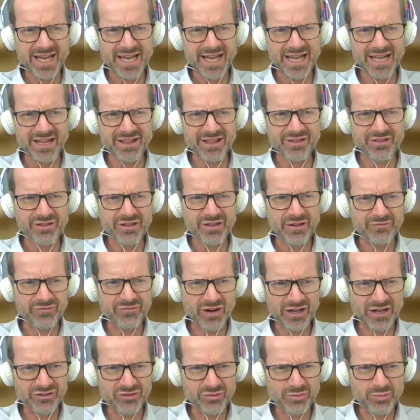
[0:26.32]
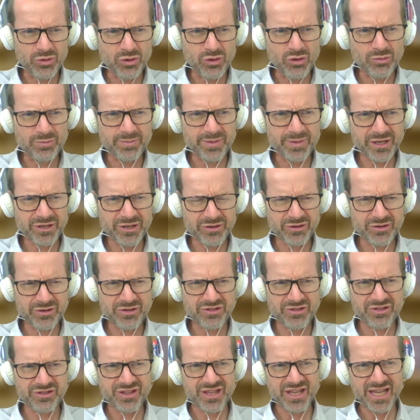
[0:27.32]
It's vulnerable
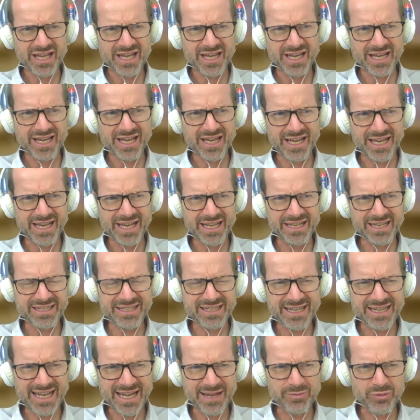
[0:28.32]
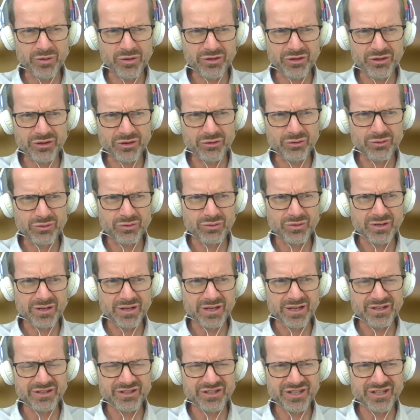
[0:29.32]
because it enables you
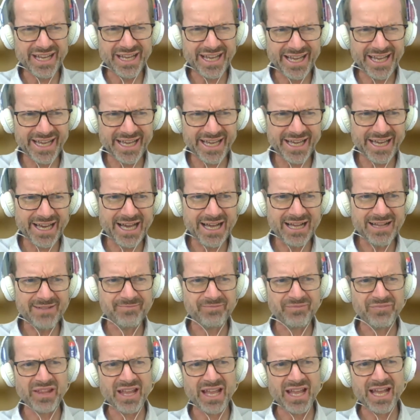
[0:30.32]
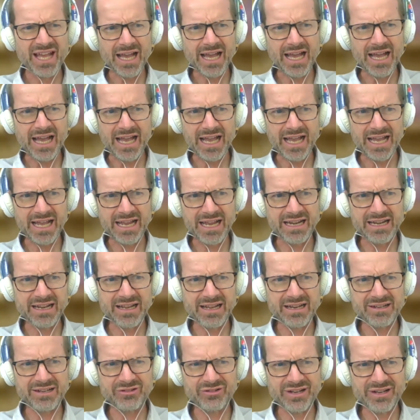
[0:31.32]
to hear,
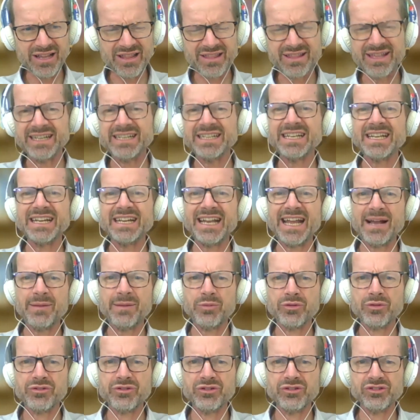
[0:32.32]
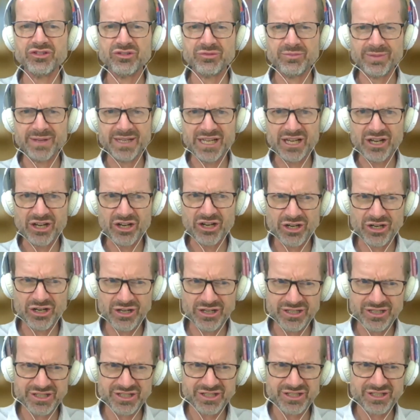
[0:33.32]
and to an extent, it enables you to be
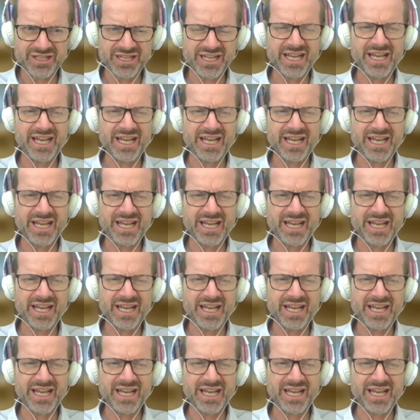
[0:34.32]
hurt.